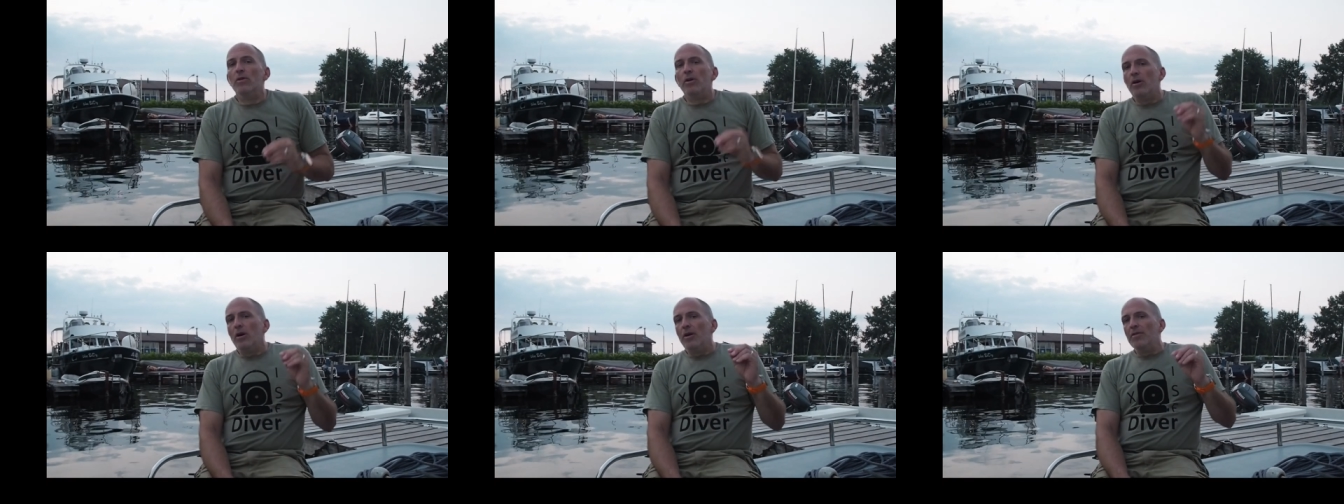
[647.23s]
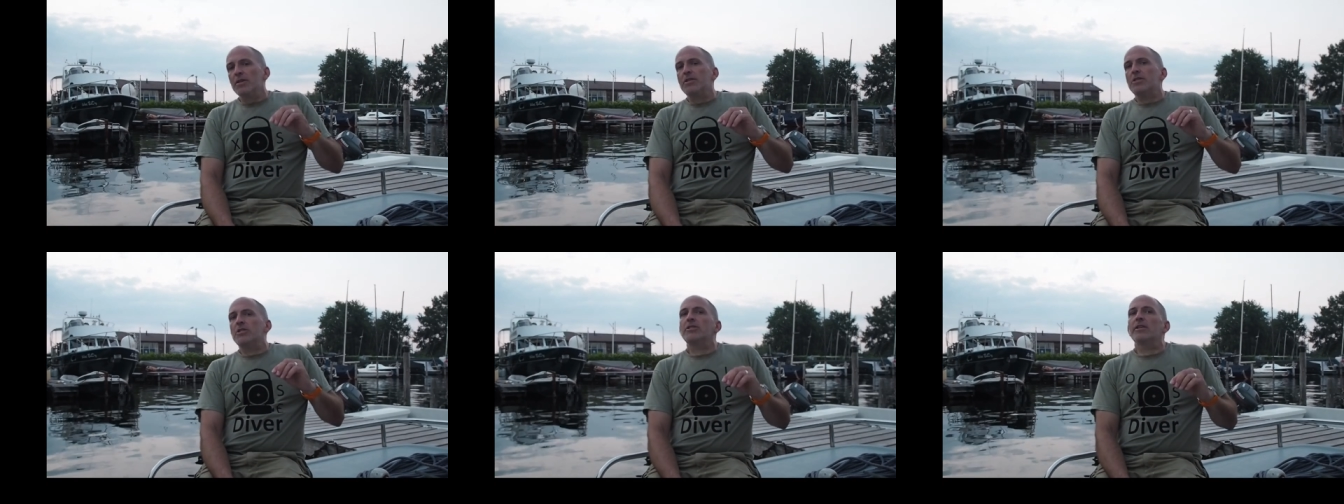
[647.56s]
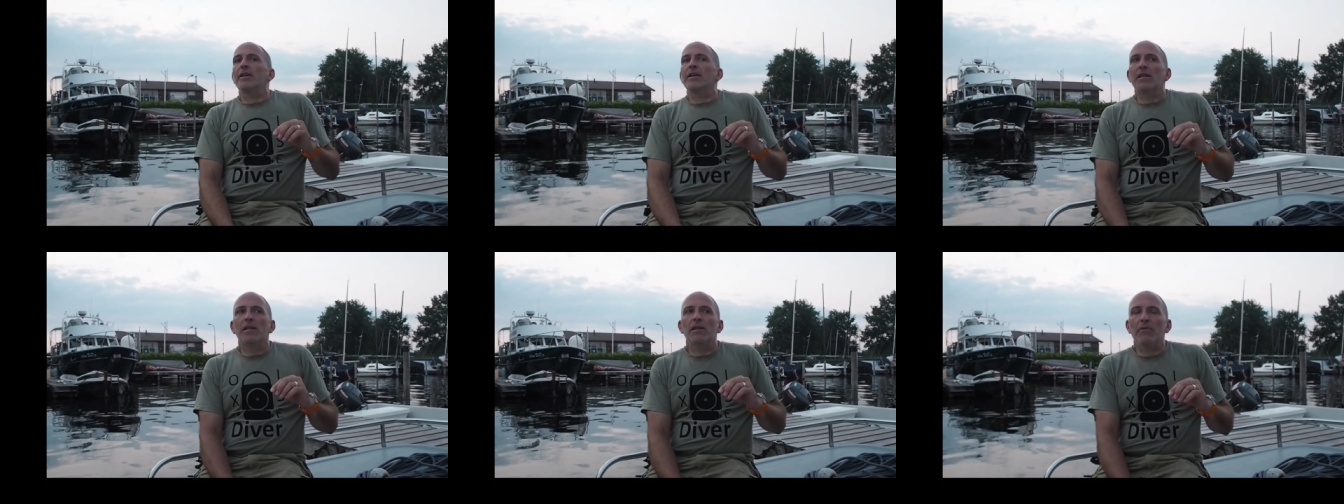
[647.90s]
on this
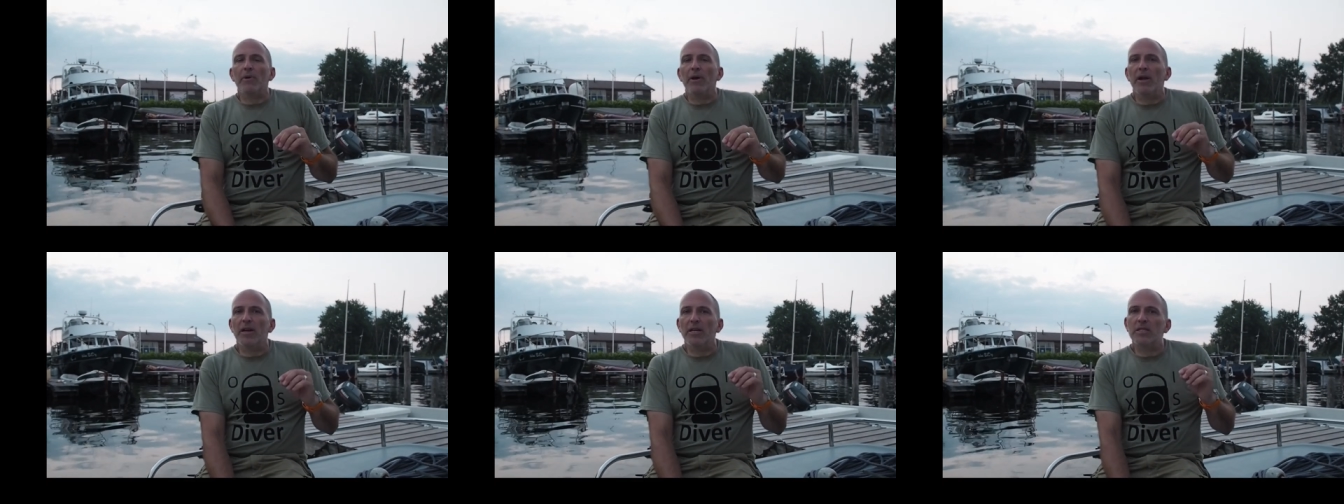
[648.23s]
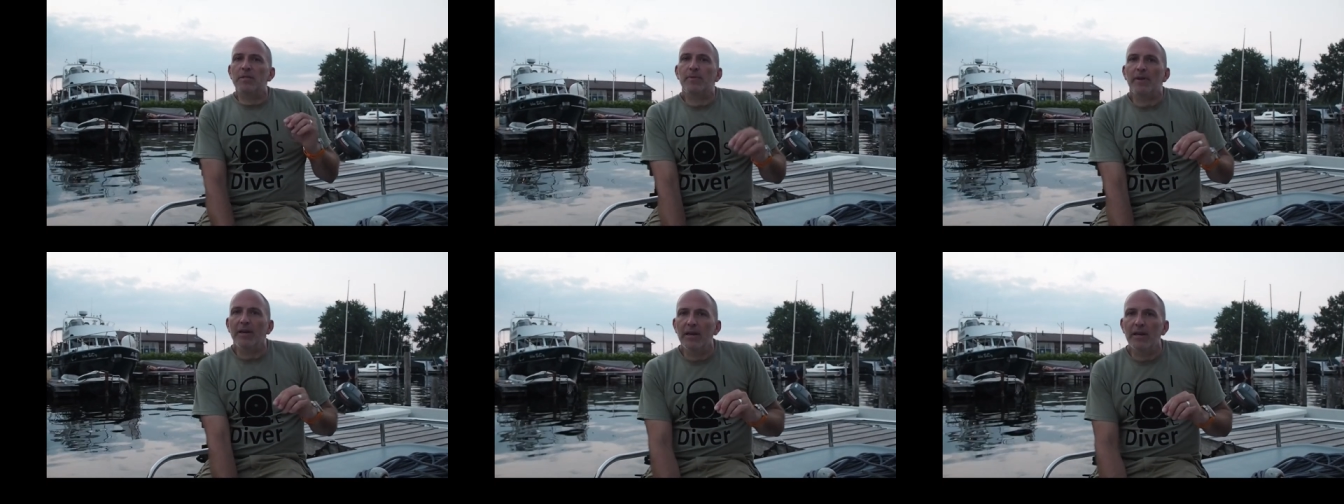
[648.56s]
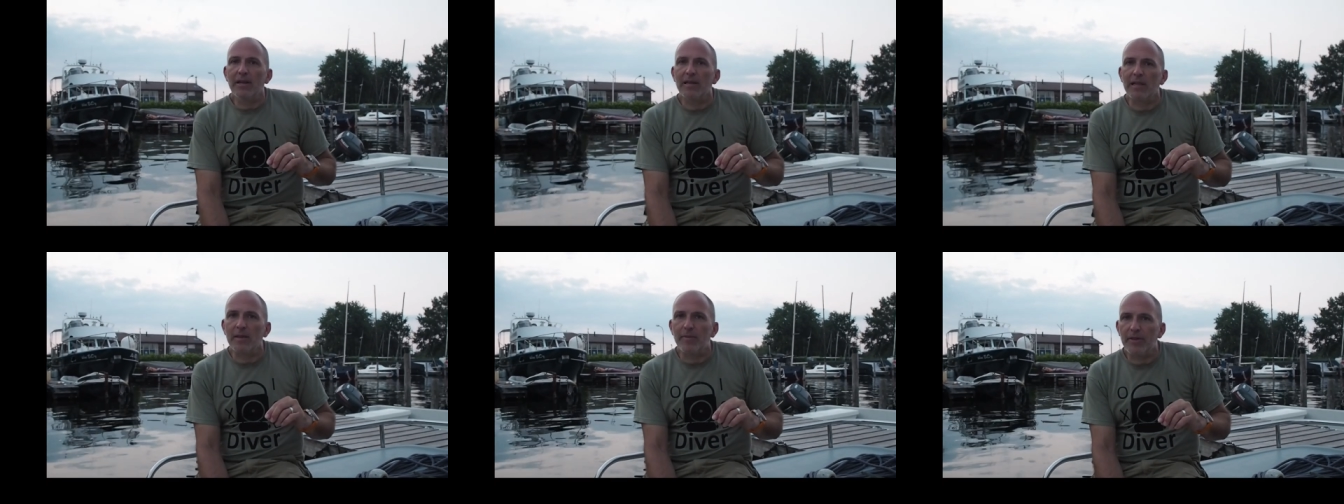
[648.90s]
channel where I explain a
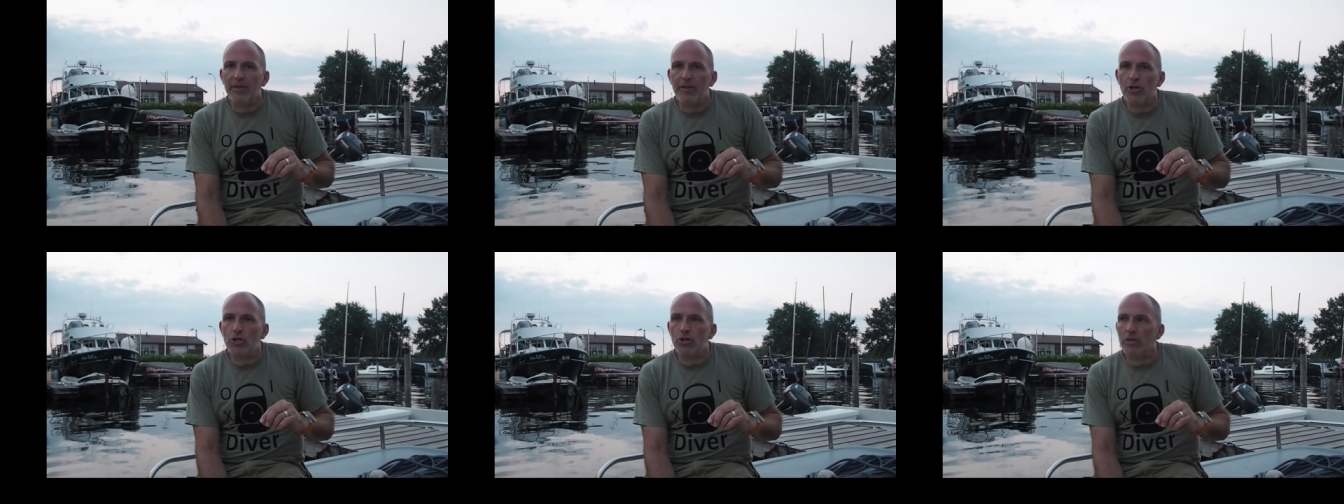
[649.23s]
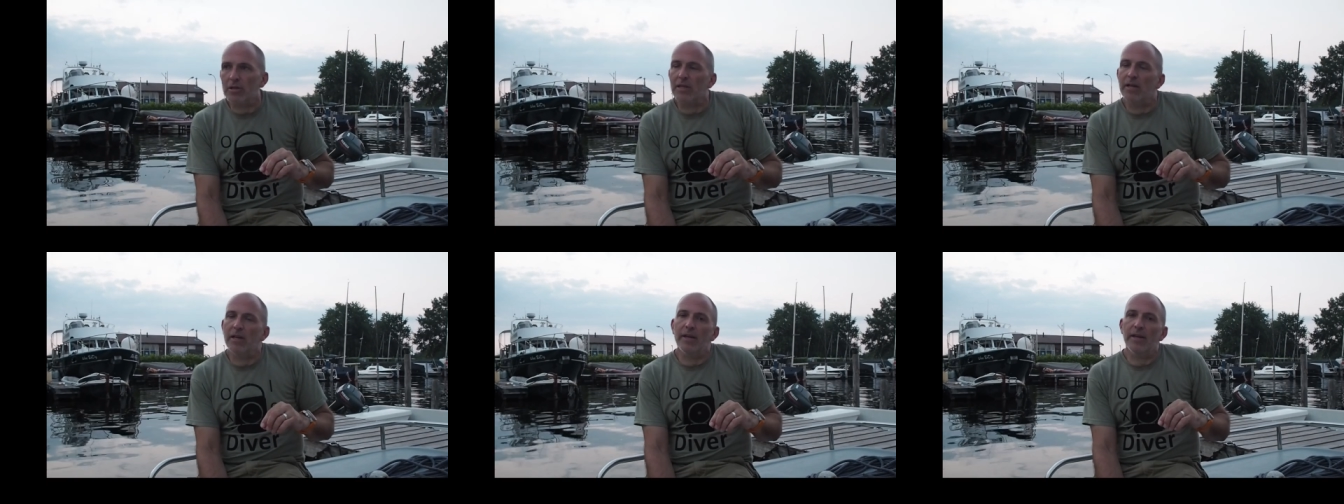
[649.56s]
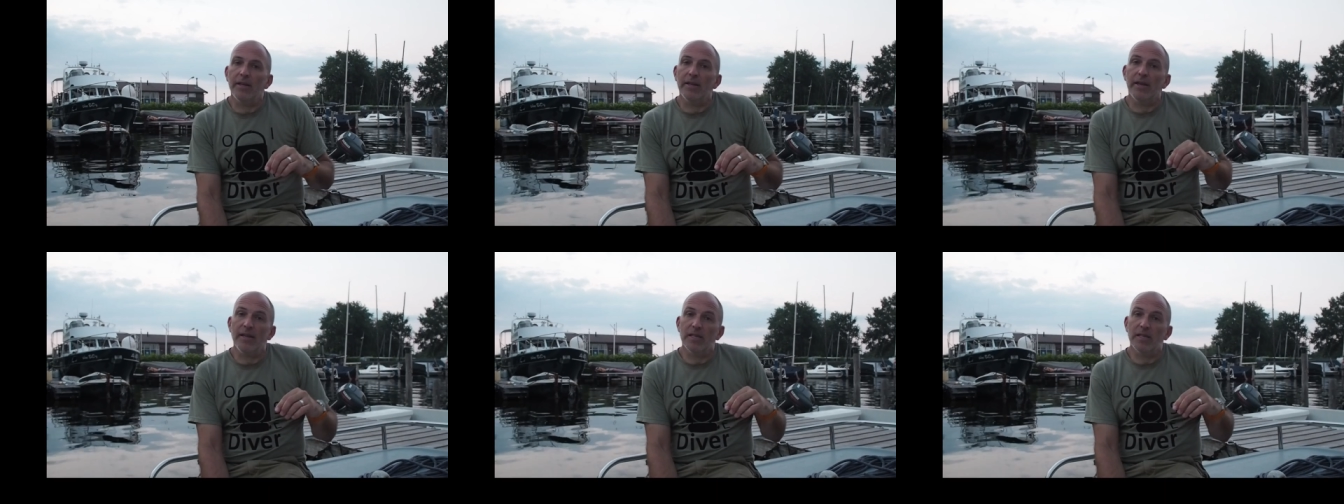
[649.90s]
little bit the shotline and